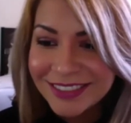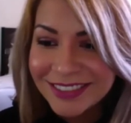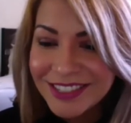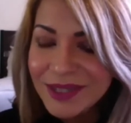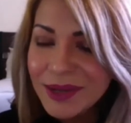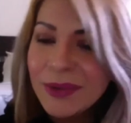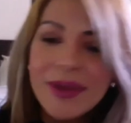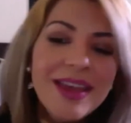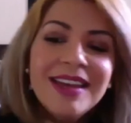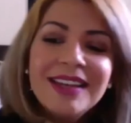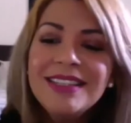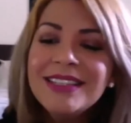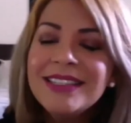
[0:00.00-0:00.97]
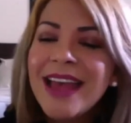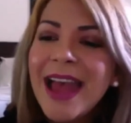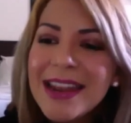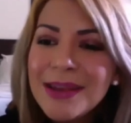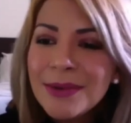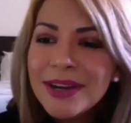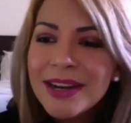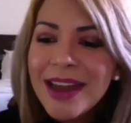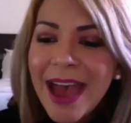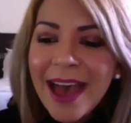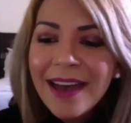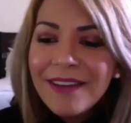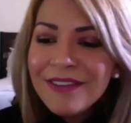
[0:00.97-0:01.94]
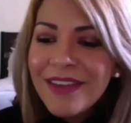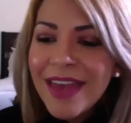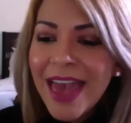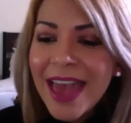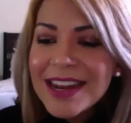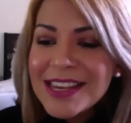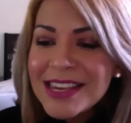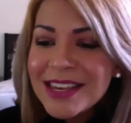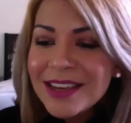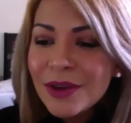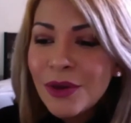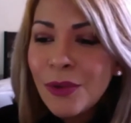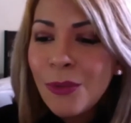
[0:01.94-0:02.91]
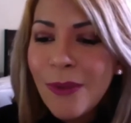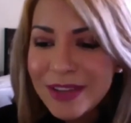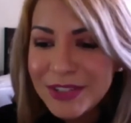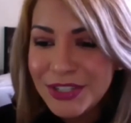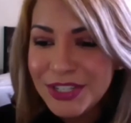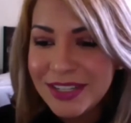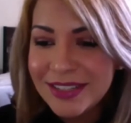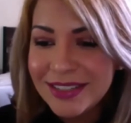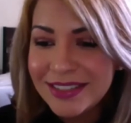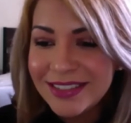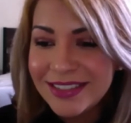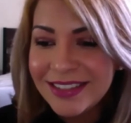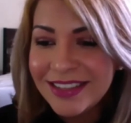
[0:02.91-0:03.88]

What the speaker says: So does anyone have any questions?